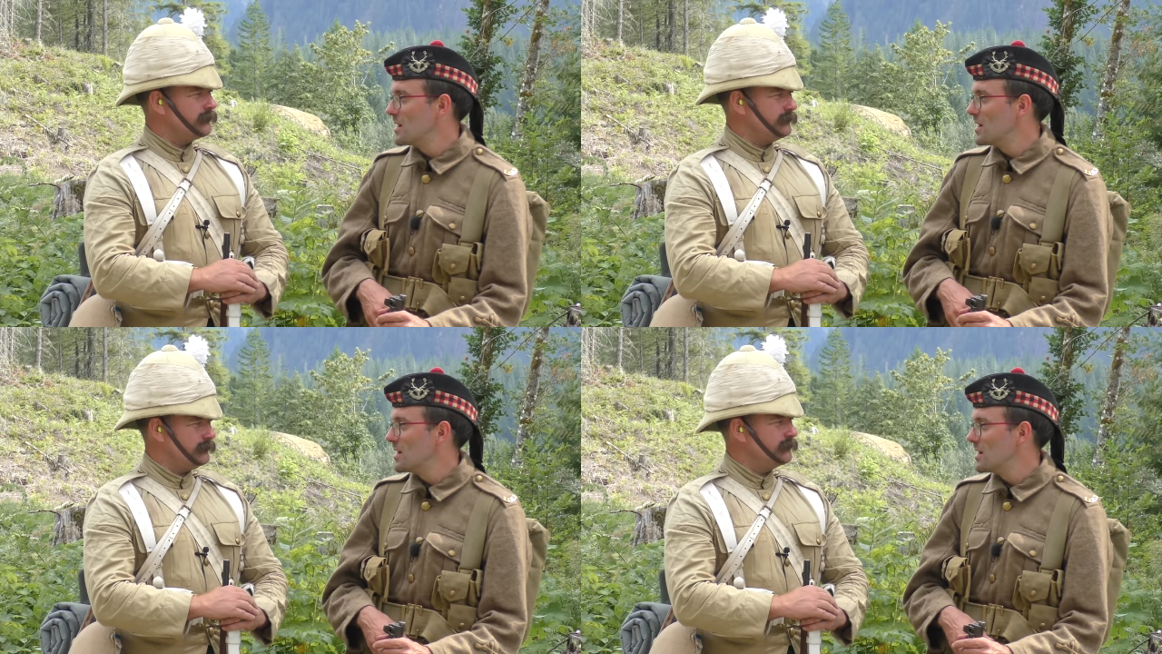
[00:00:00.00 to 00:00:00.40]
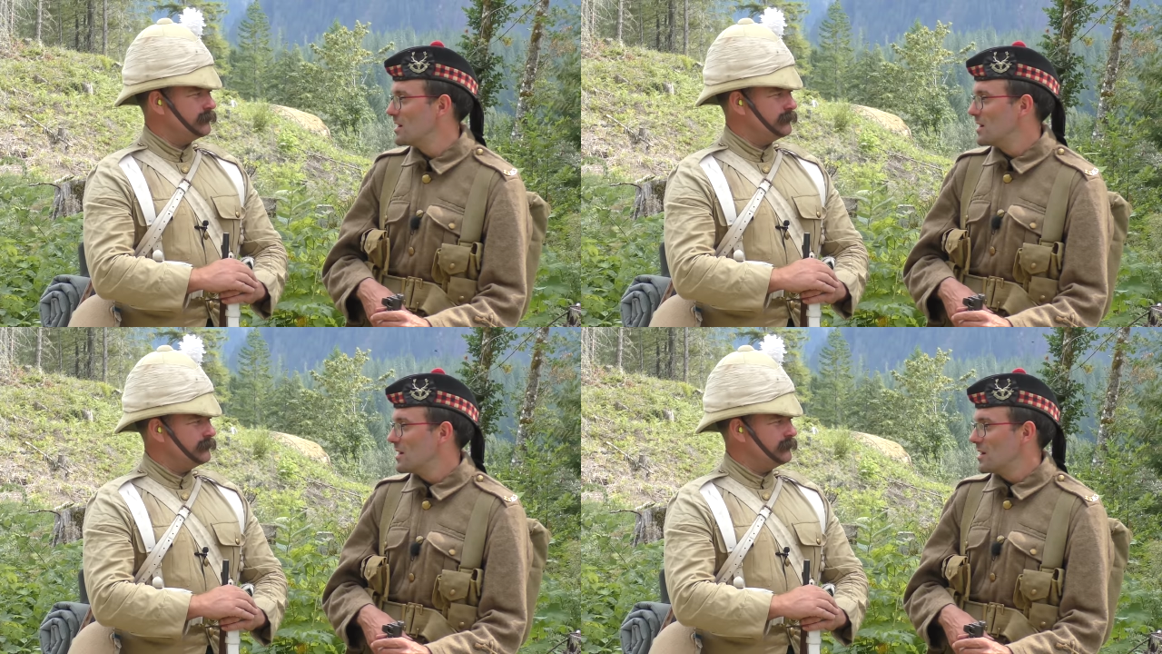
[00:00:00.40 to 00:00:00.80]
Speaker 1: uh,
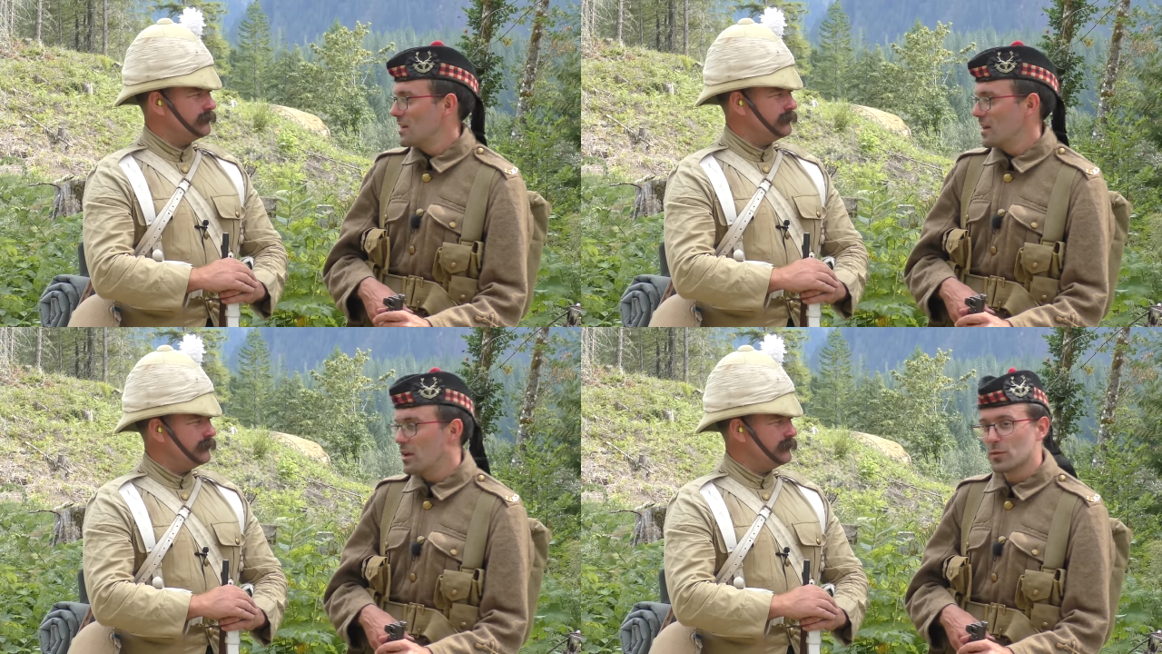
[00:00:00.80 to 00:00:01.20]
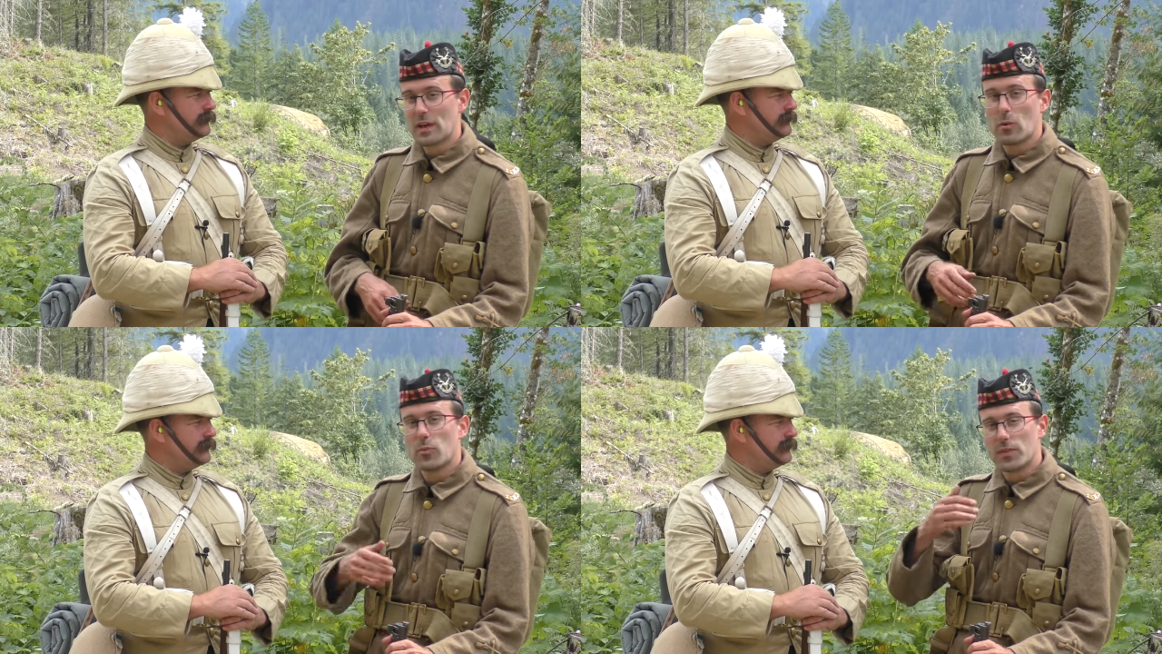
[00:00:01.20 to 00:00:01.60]
it was
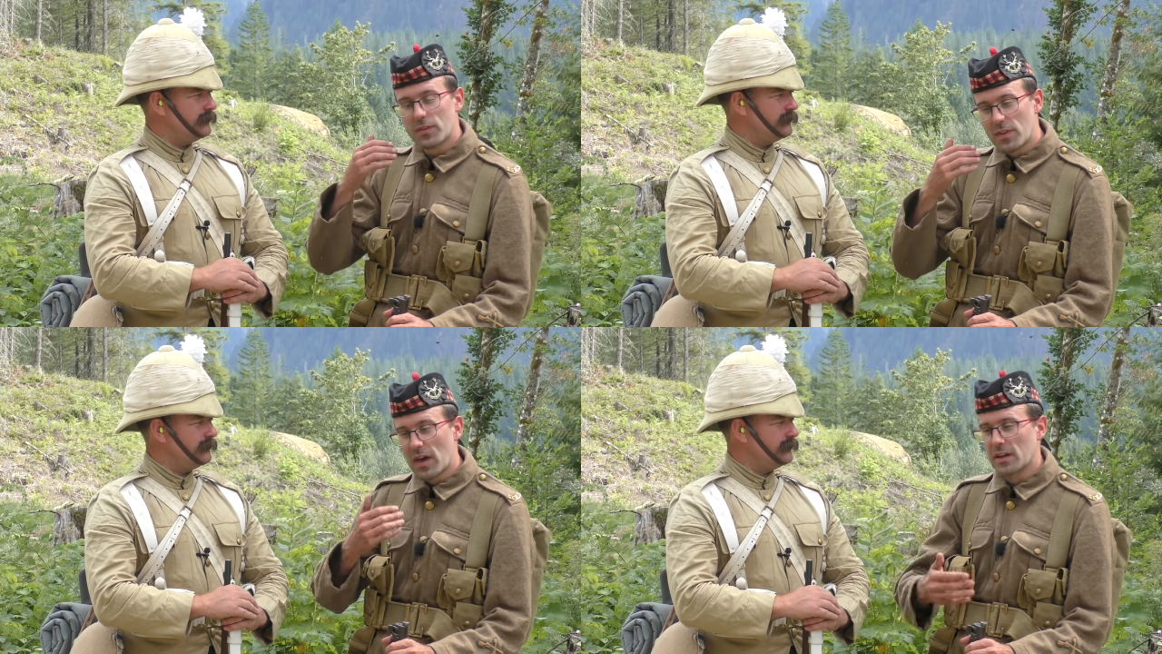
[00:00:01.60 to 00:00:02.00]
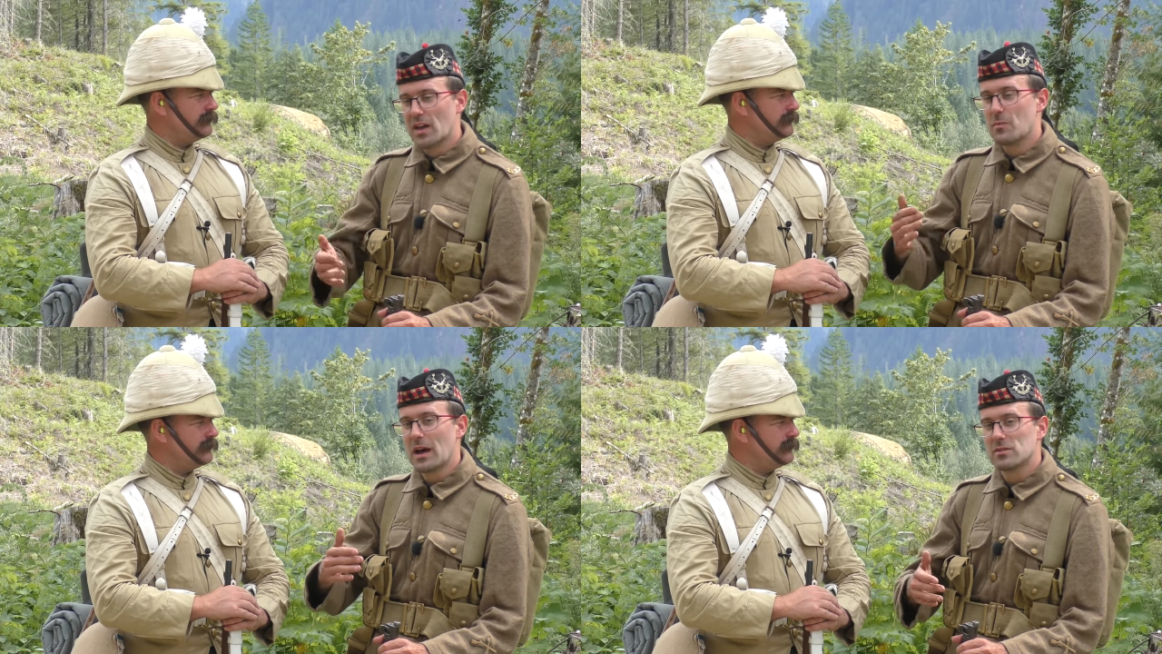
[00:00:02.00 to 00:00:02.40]
out. But that
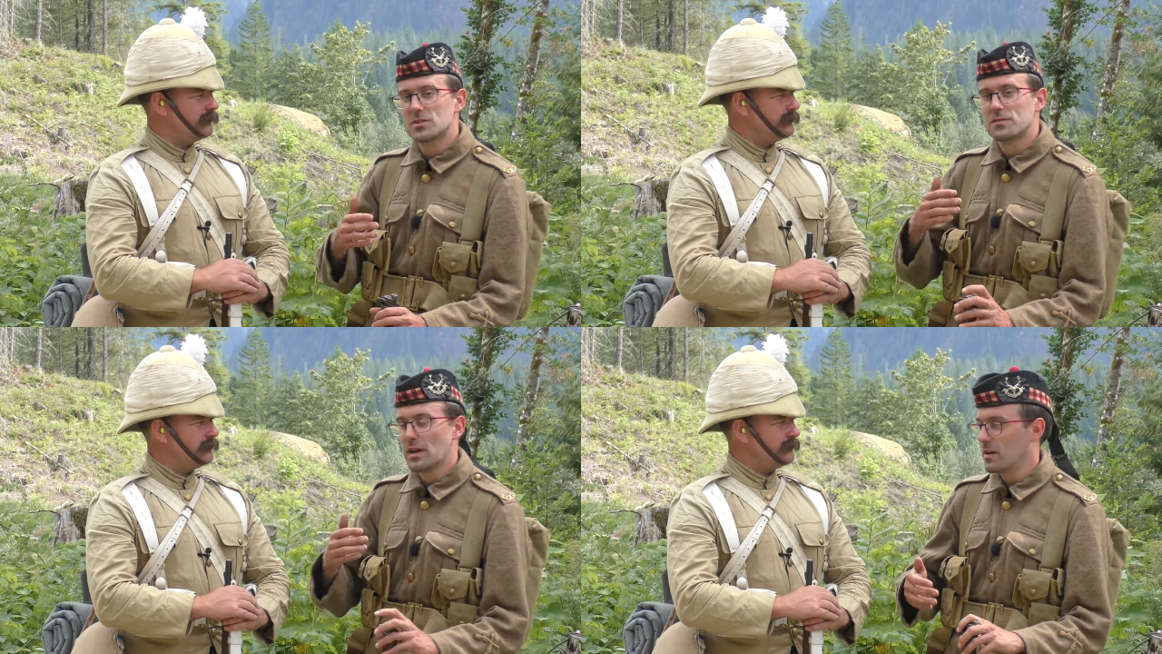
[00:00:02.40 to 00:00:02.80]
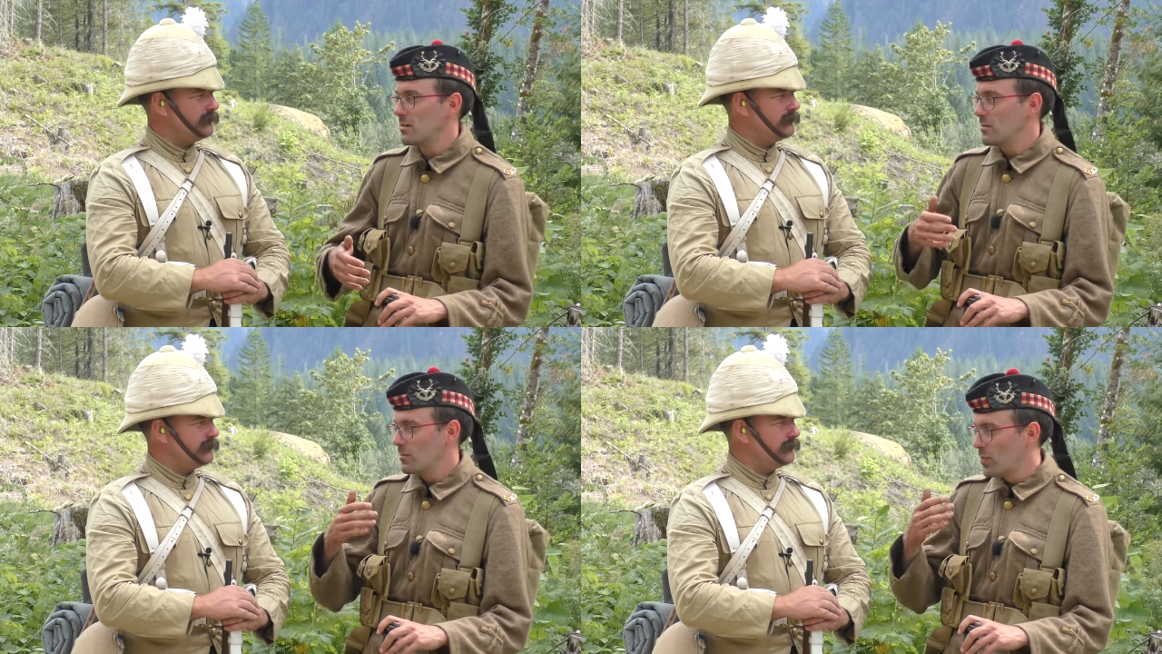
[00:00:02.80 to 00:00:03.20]
came out of that
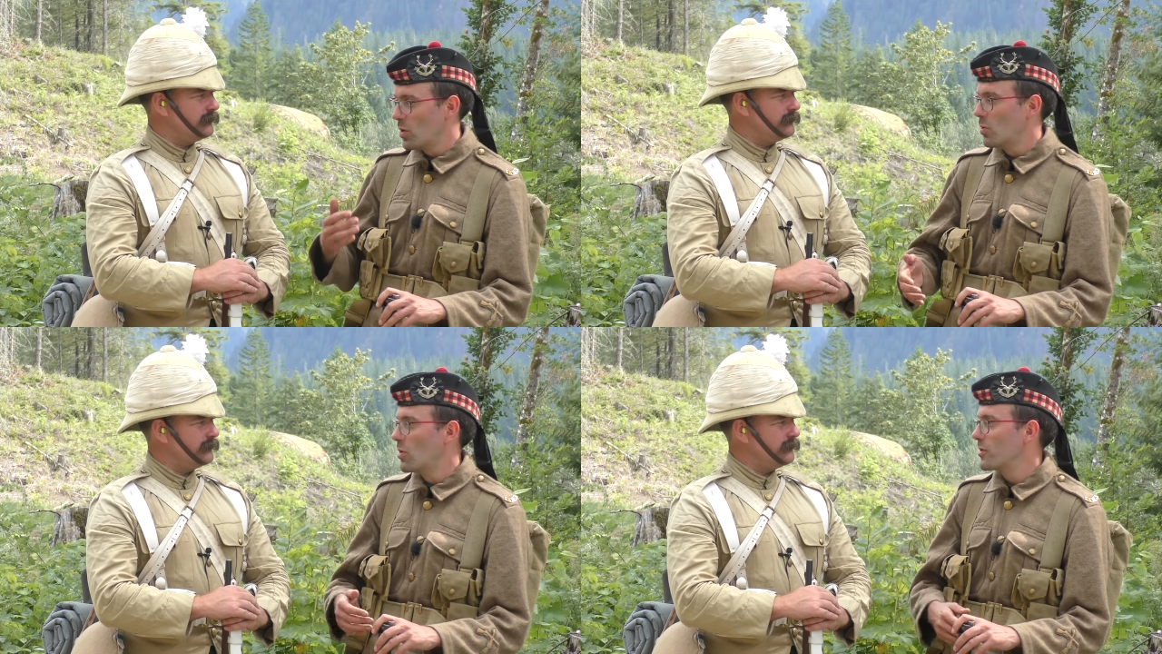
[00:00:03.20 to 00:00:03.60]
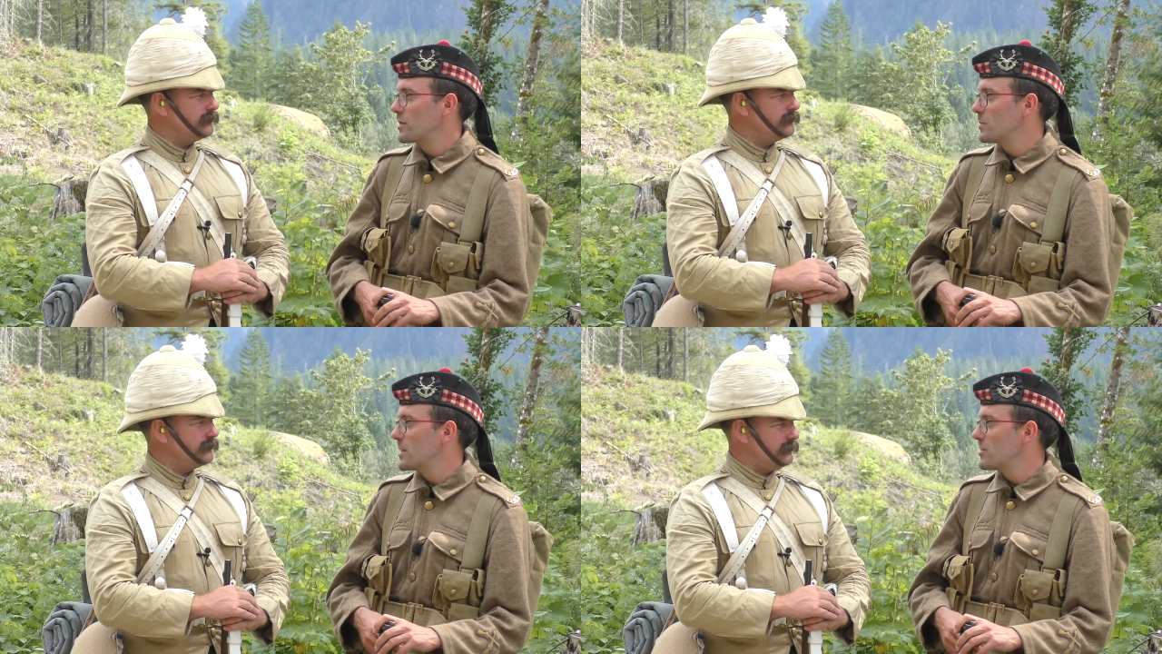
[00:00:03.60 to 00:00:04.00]
Boer War
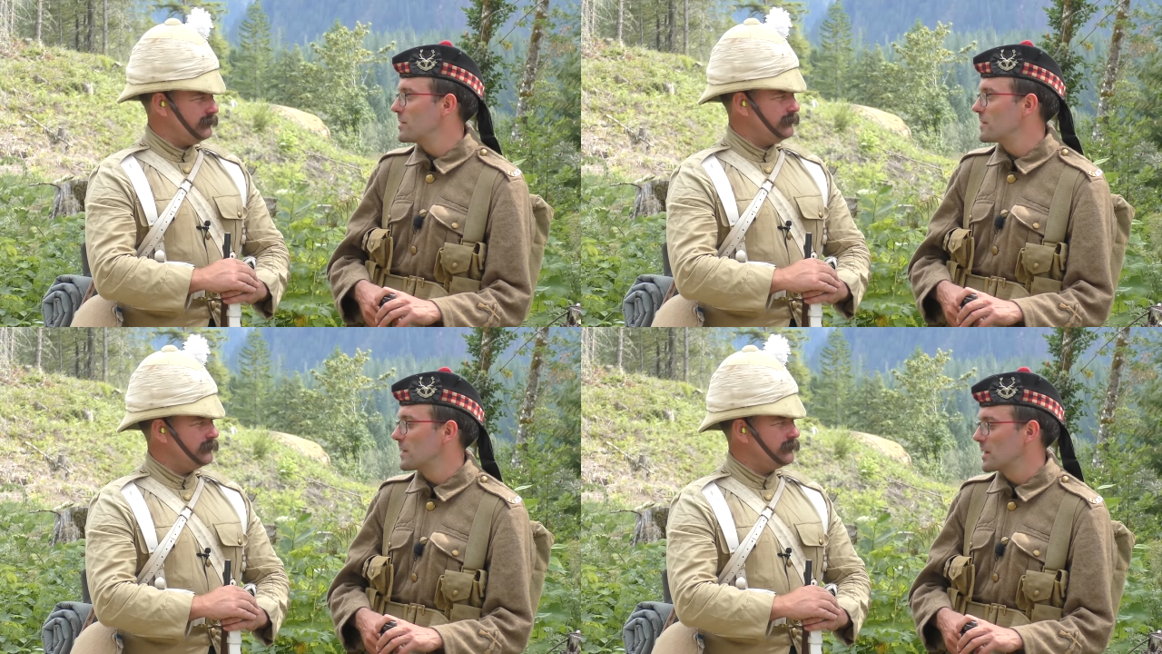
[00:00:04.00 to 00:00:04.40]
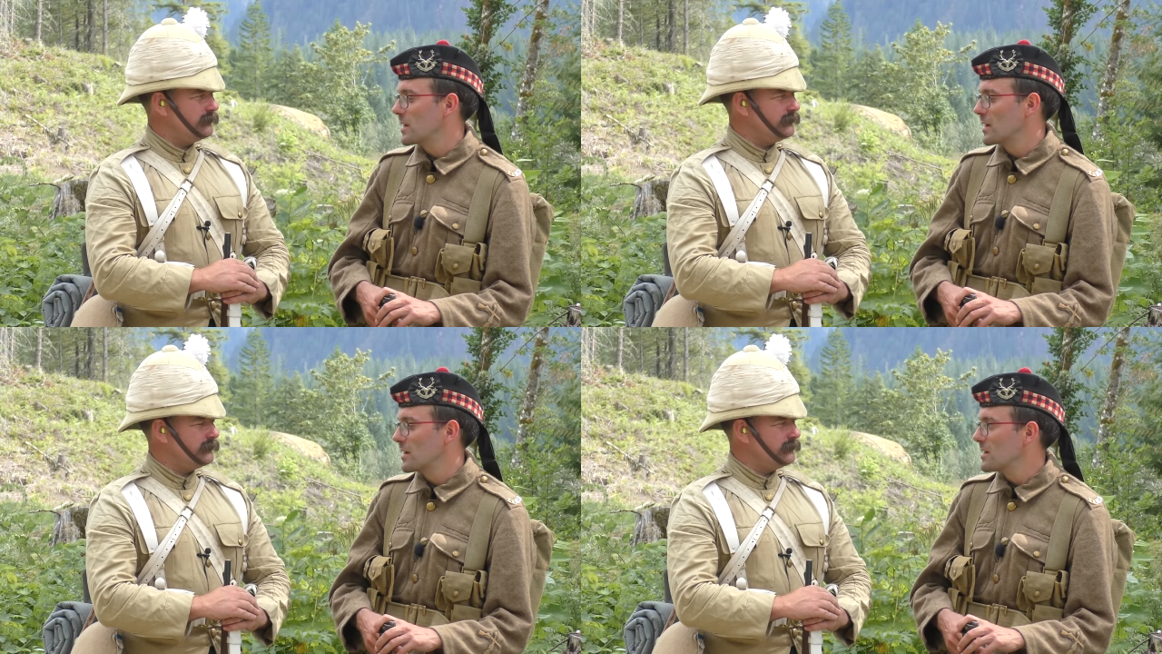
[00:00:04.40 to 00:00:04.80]
experience
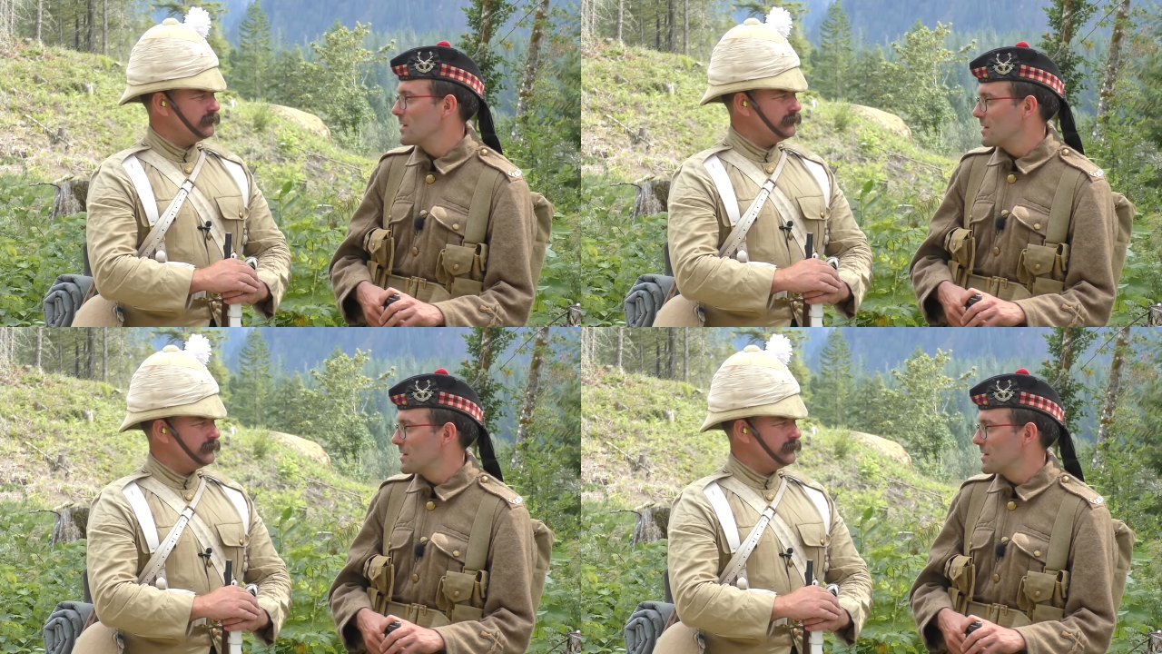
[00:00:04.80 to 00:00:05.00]
thinking.